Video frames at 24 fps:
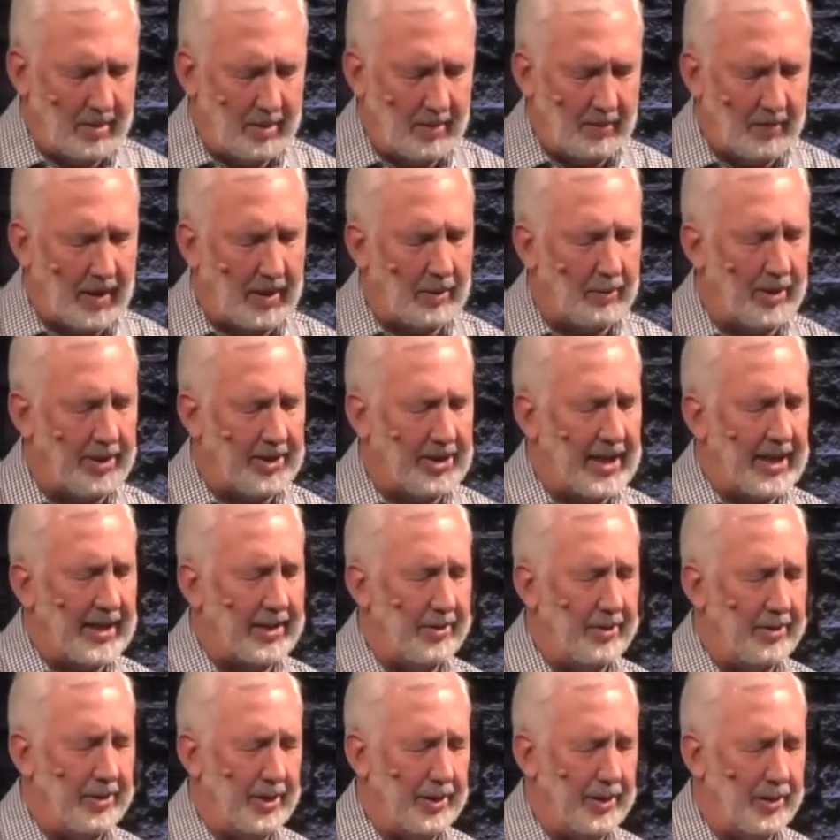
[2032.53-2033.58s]
Father, we thank
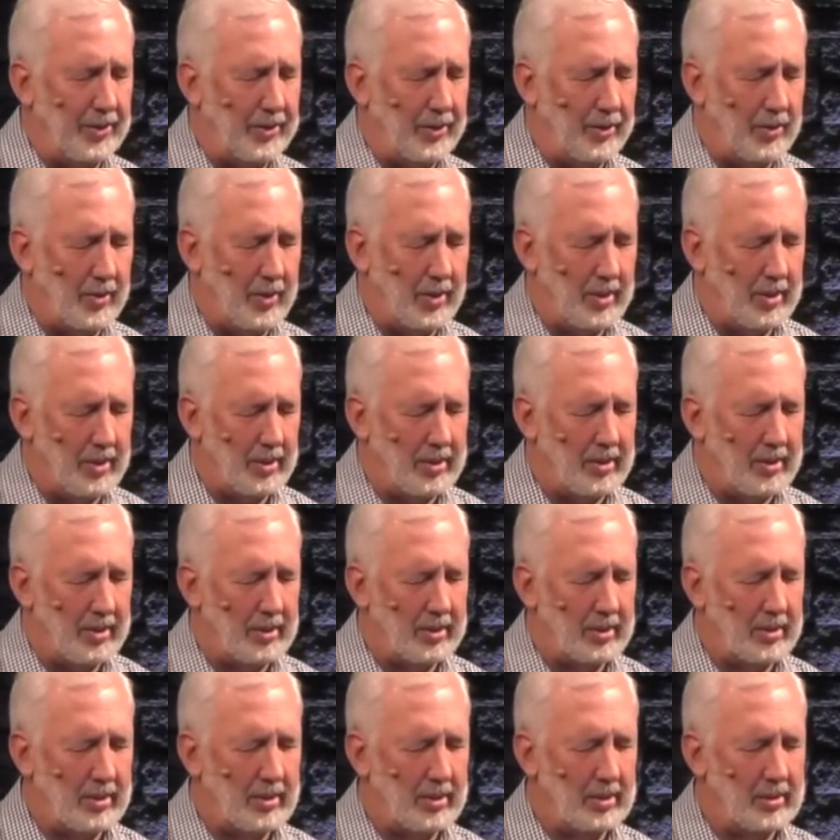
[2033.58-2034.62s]
you that you
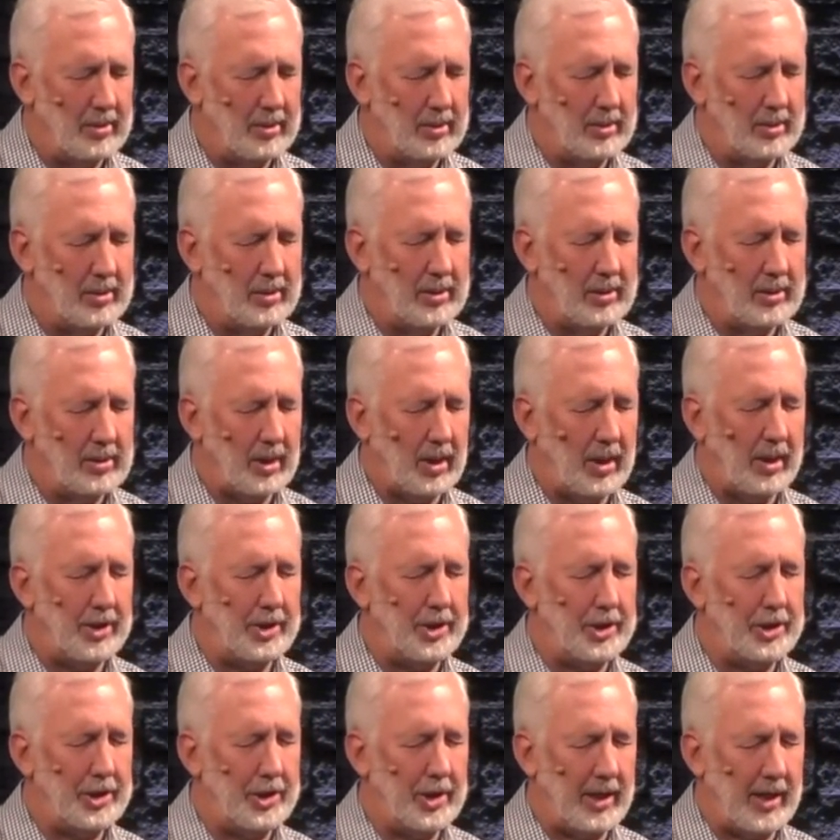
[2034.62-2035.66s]
are
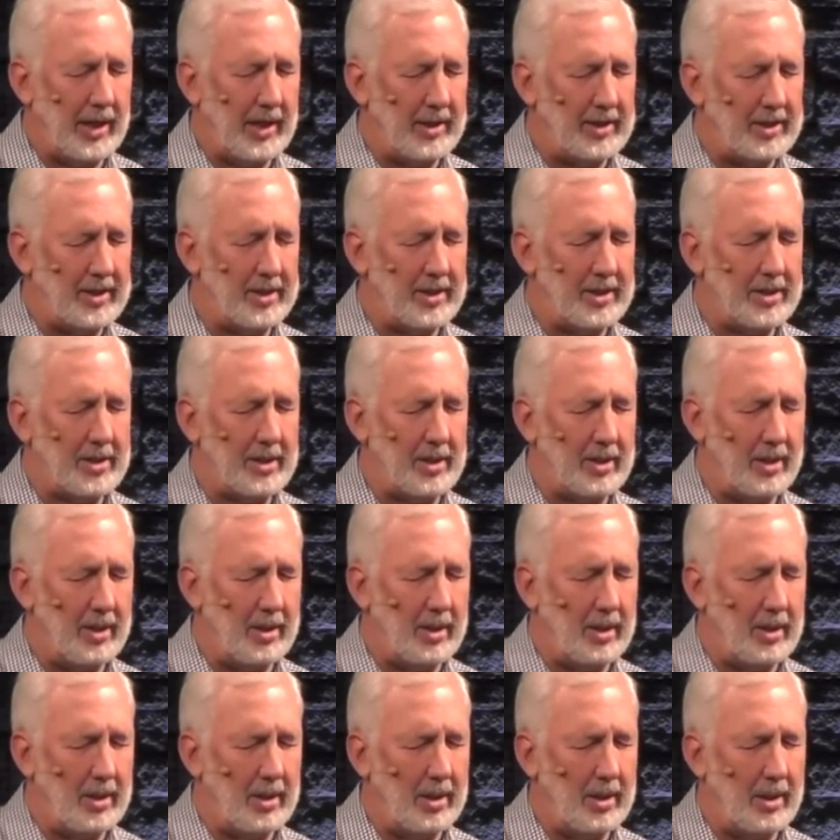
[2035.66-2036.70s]
just
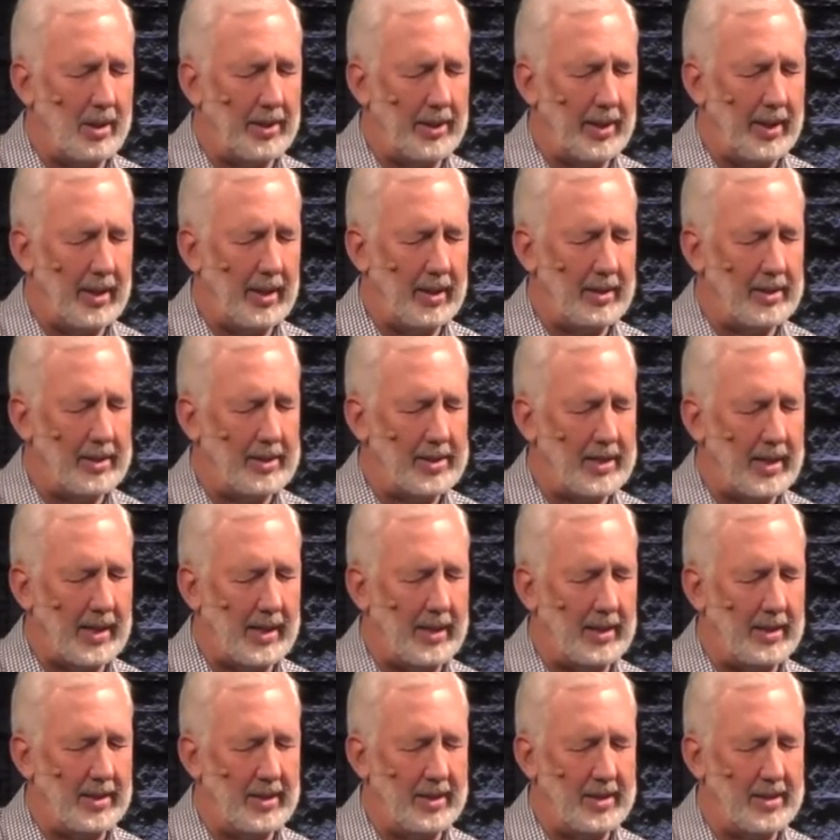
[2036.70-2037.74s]
on the other
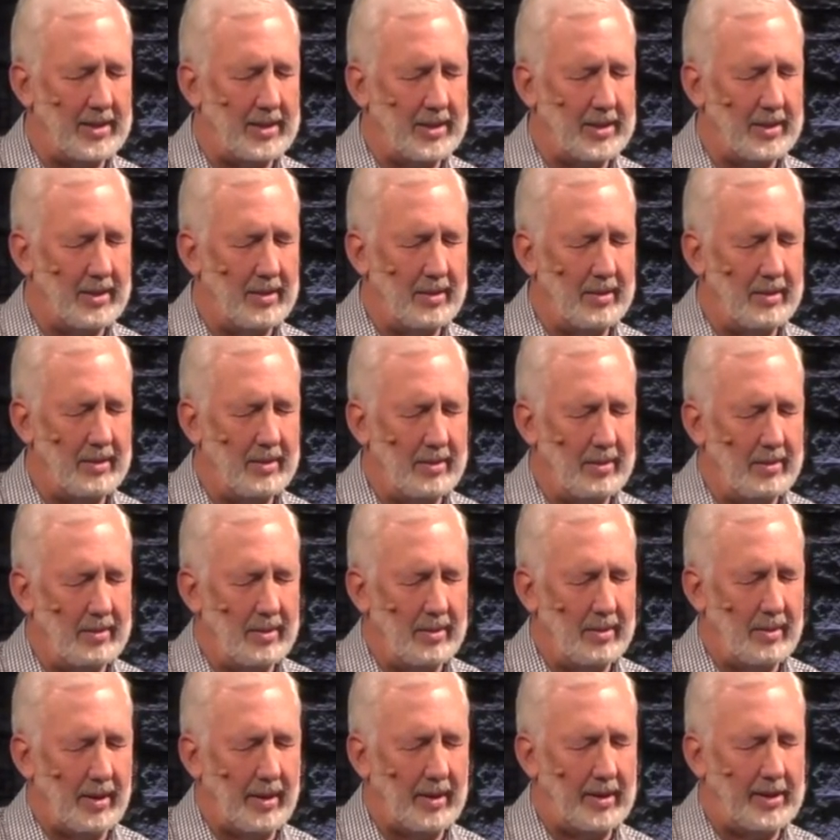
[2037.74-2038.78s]
side of this
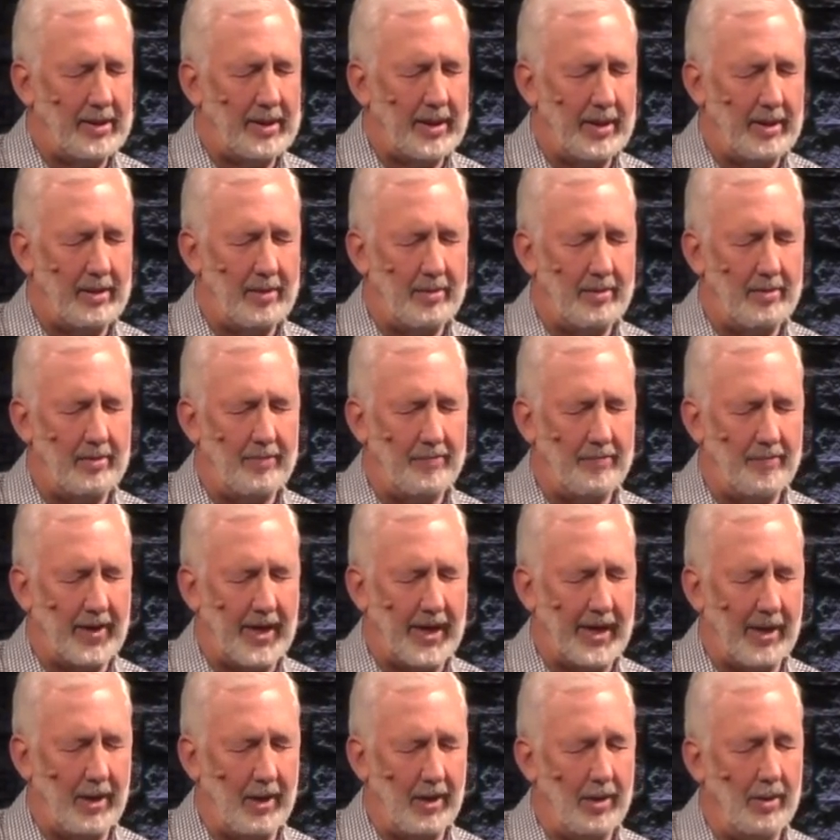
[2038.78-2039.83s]
thin
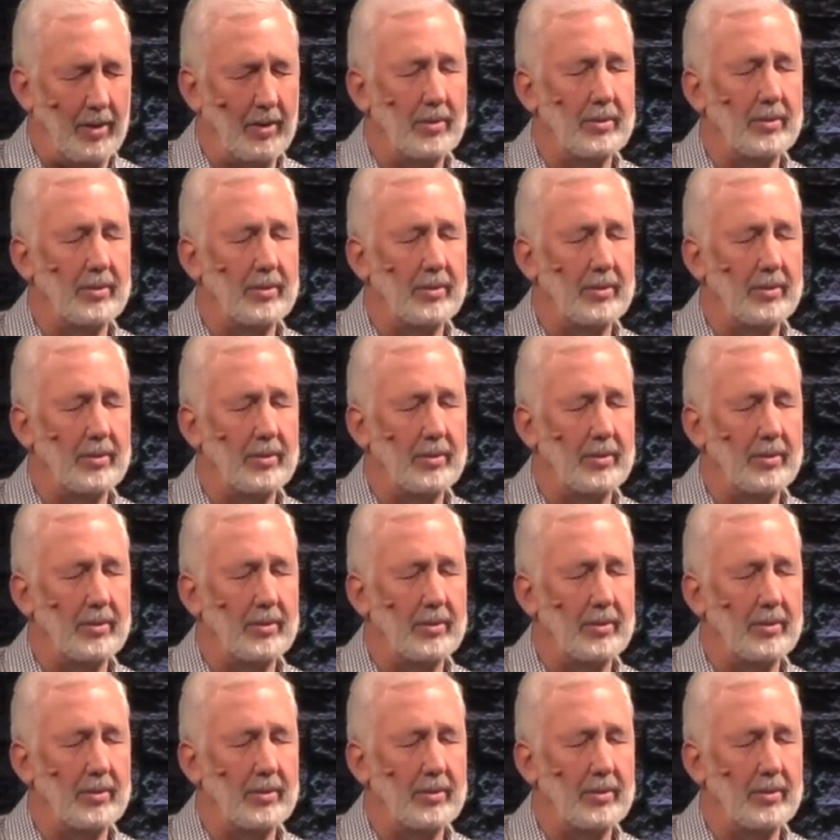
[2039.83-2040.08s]
veil.